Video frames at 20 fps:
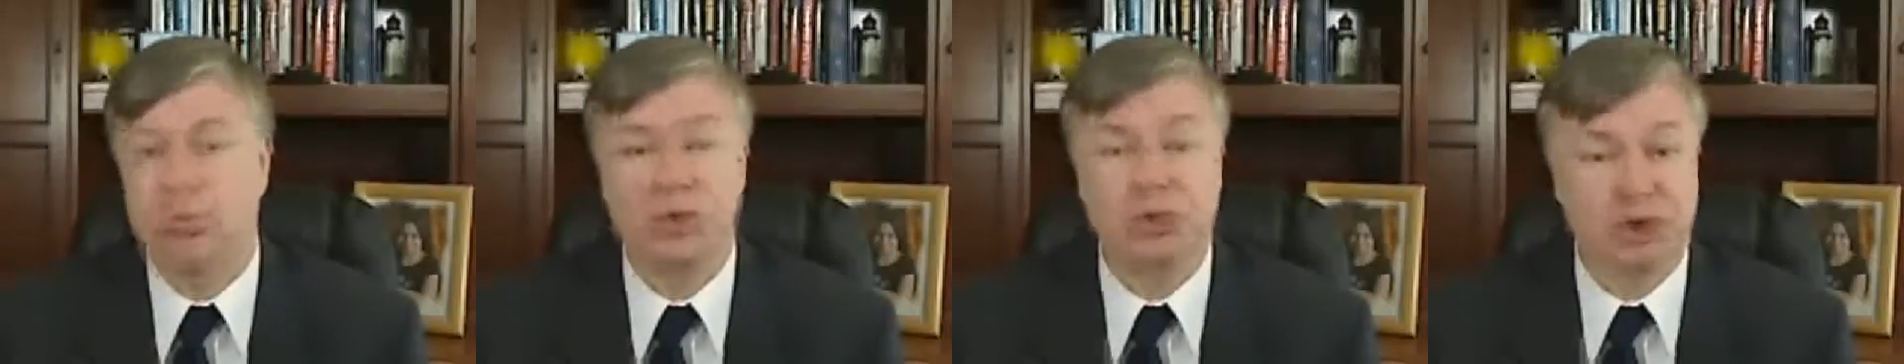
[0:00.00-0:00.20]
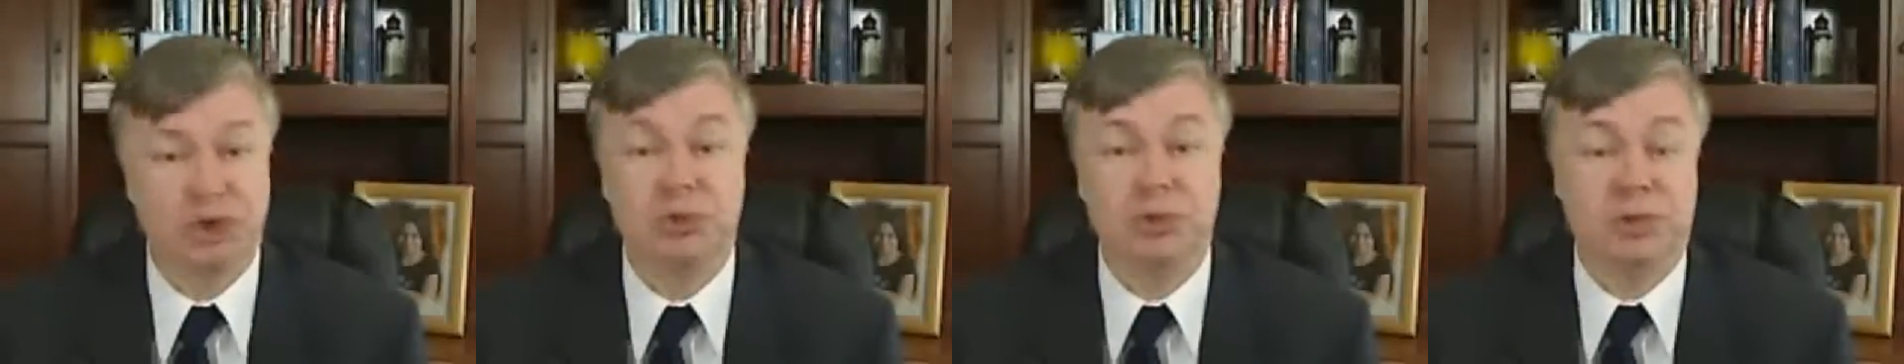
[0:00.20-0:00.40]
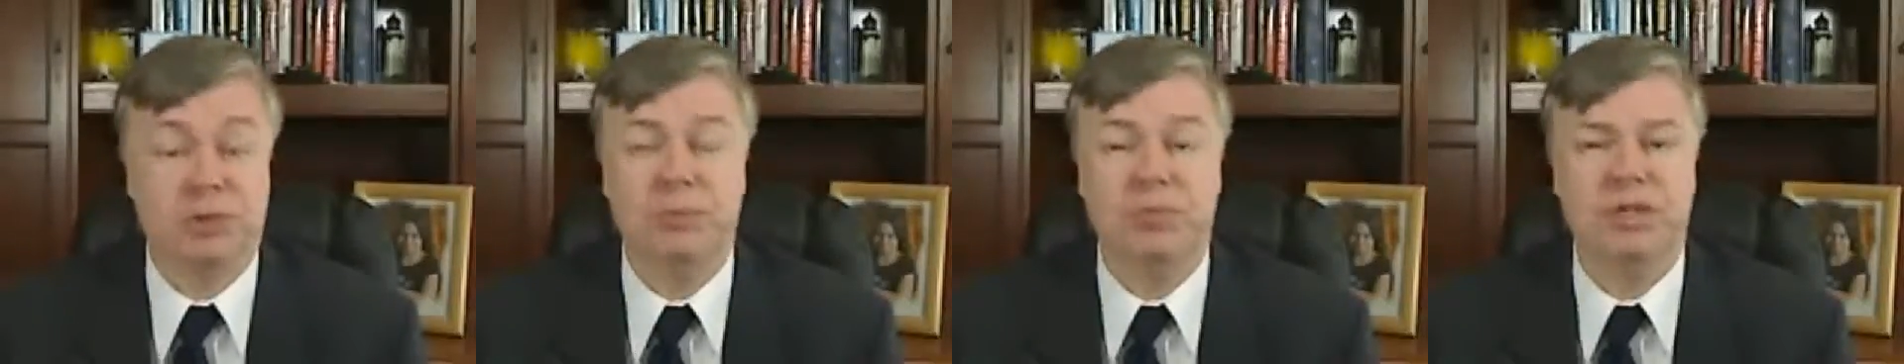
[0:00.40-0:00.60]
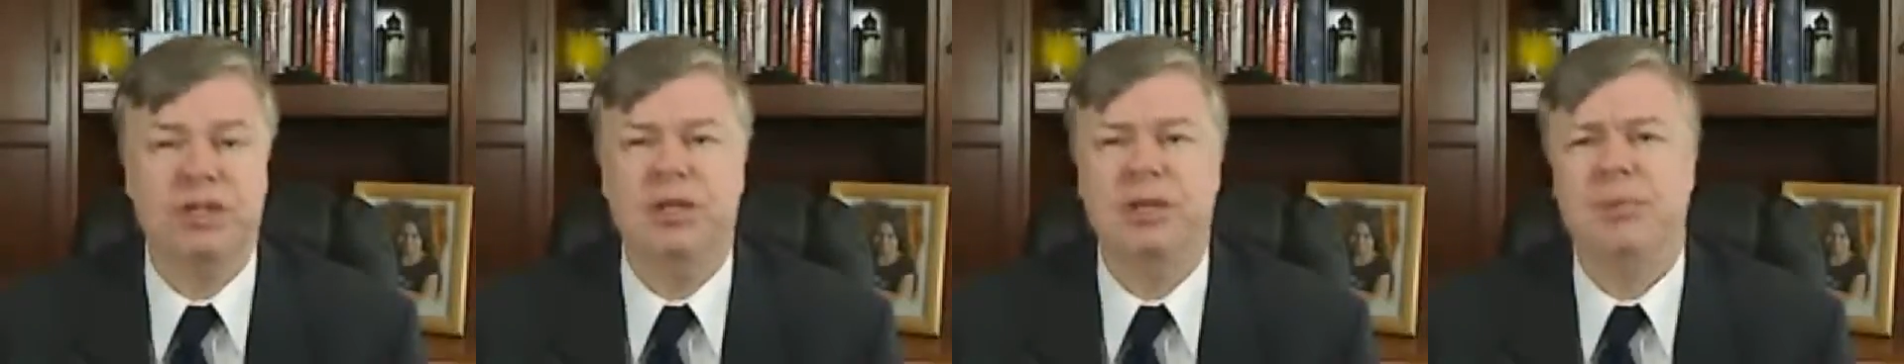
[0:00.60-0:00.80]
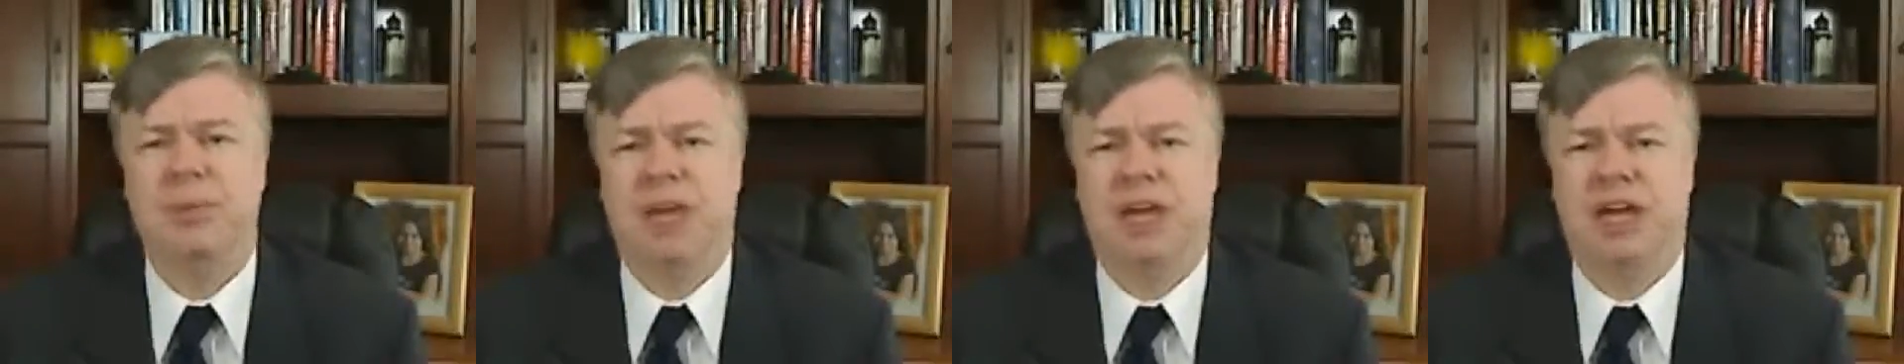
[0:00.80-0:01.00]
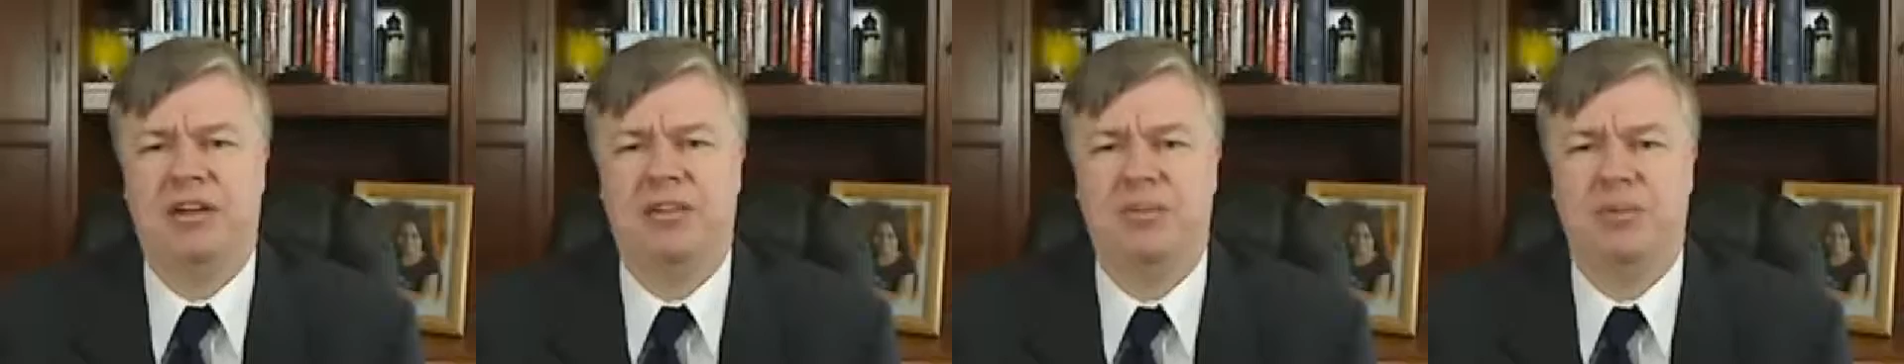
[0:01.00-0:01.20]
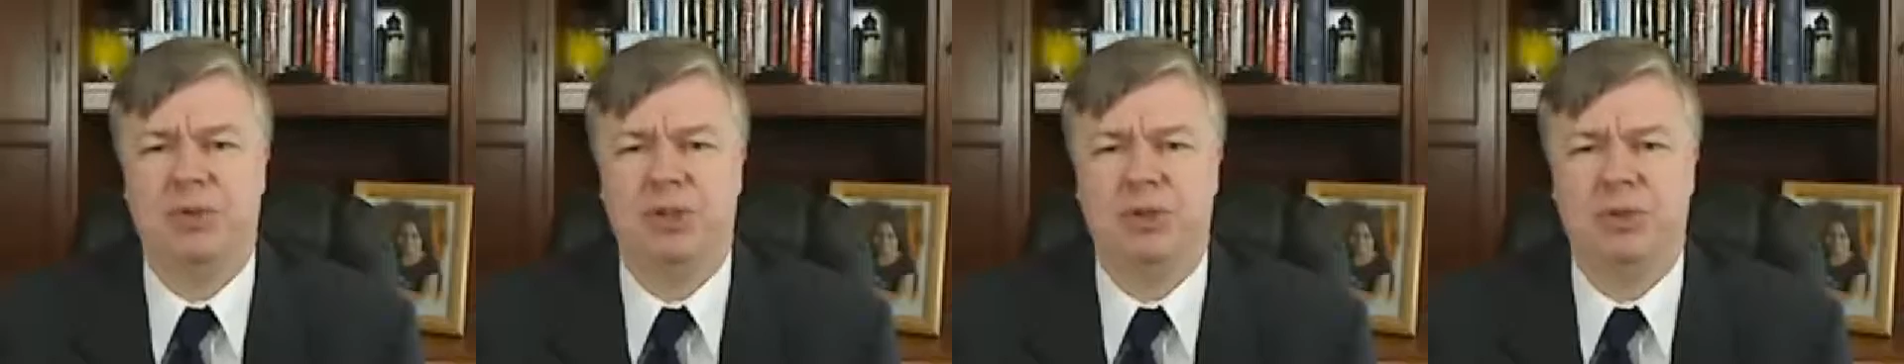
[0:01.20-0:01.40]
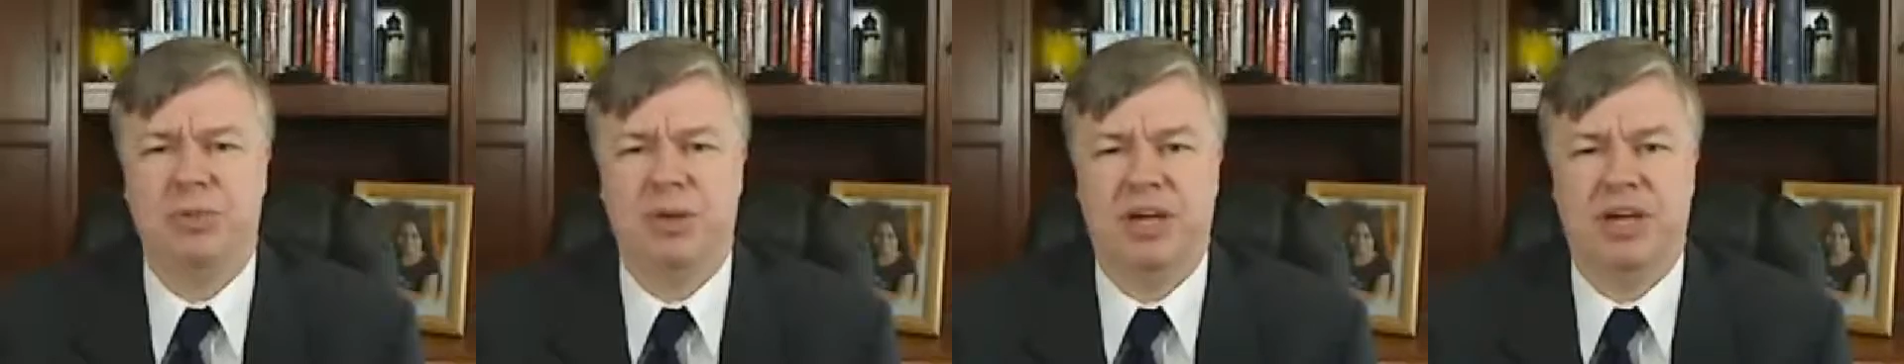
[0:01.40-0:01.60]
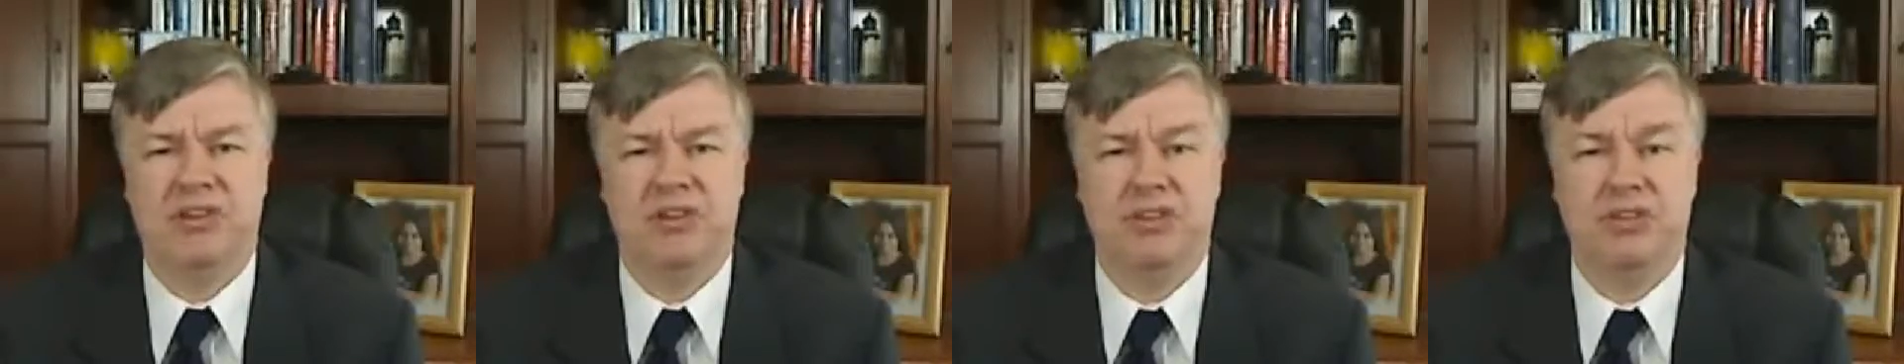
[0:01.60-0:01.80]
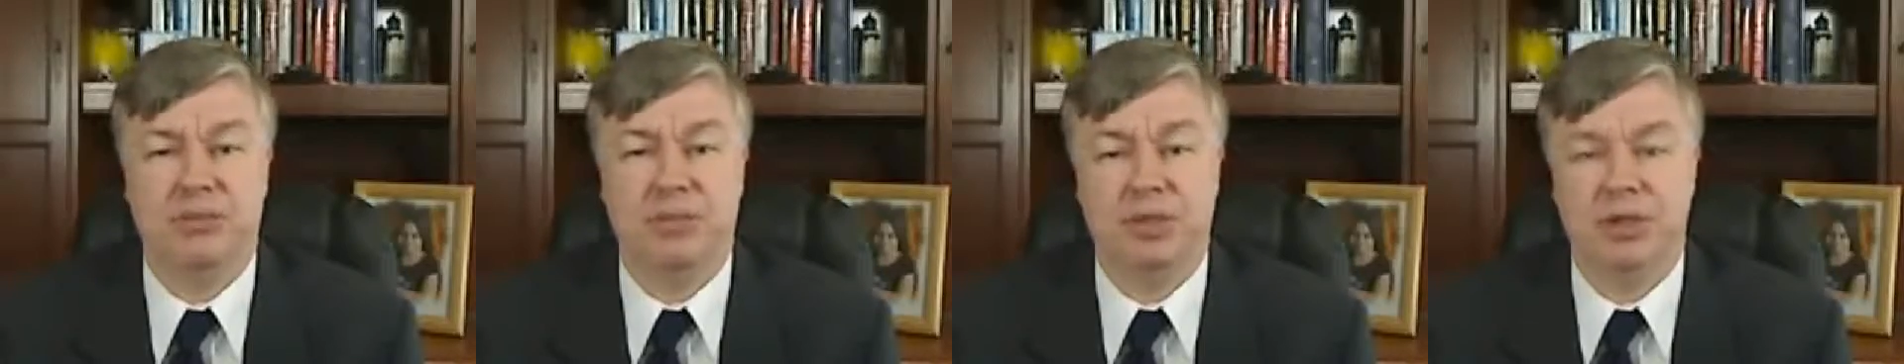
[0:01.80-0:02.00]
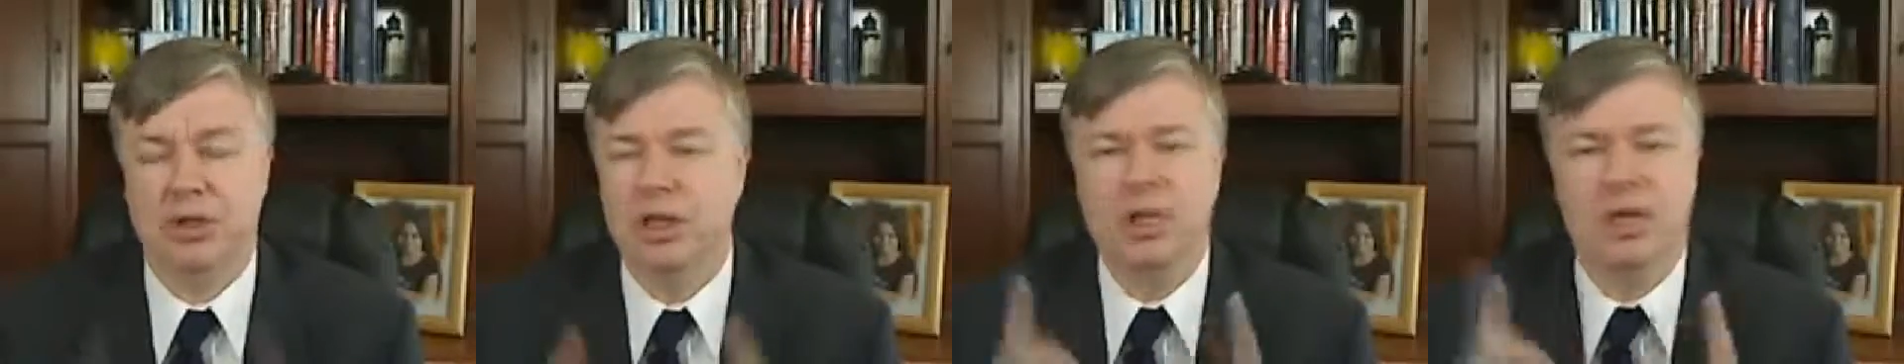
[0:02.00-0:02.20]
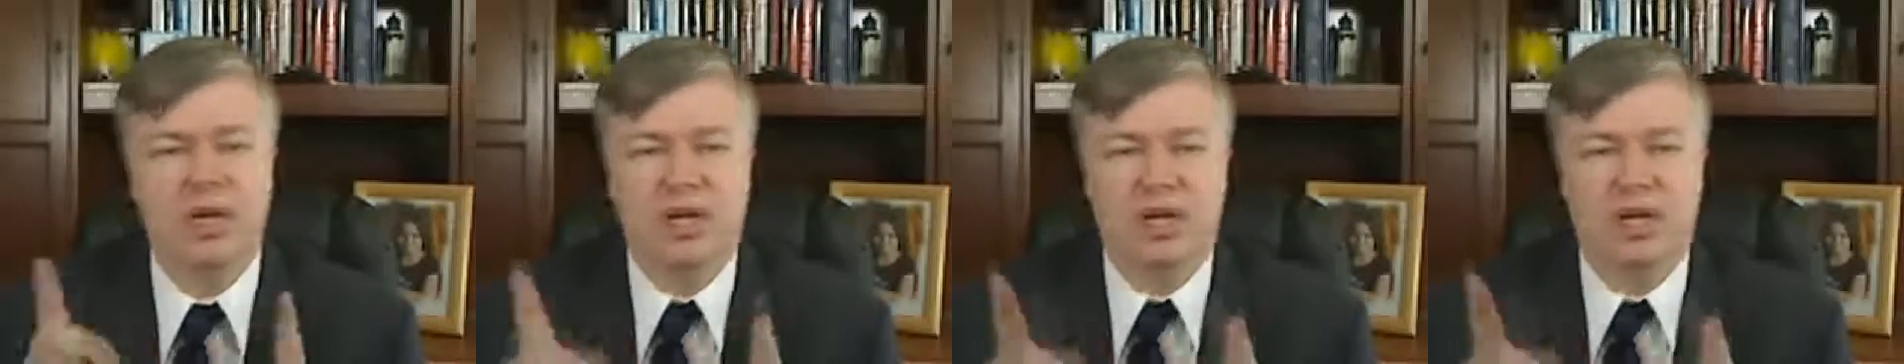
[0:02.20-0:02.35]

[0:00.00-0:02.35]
Oh, sure, there'd be an impact if we don't pass this bill.